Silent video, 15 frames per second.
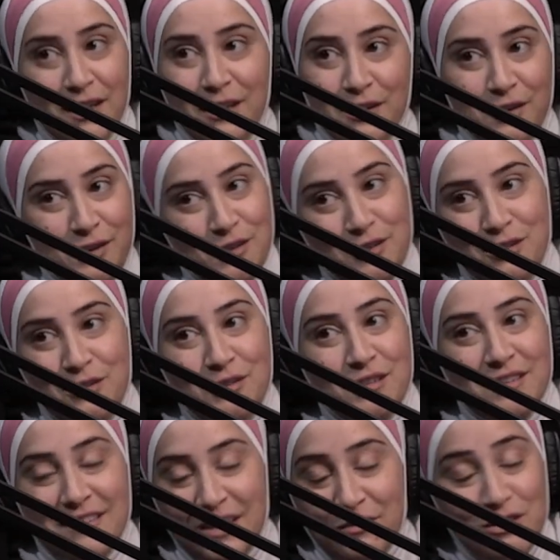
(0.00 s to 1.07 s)
you, highly encourage
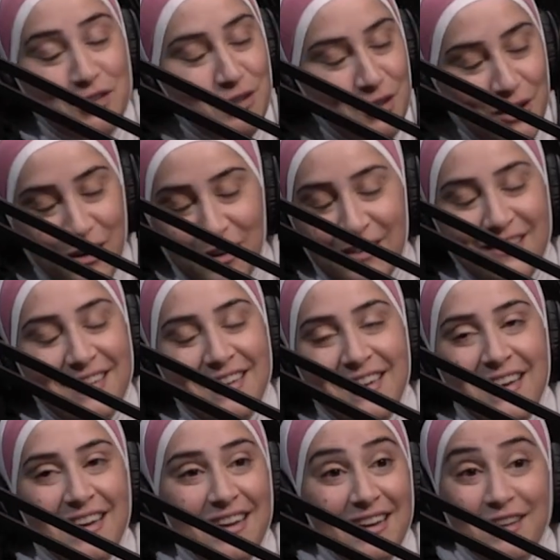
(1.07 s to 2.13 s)
you to give us a call
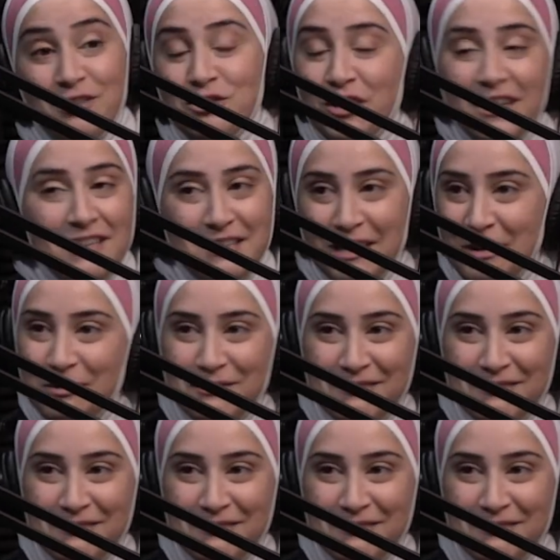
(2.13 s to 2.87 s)
and try us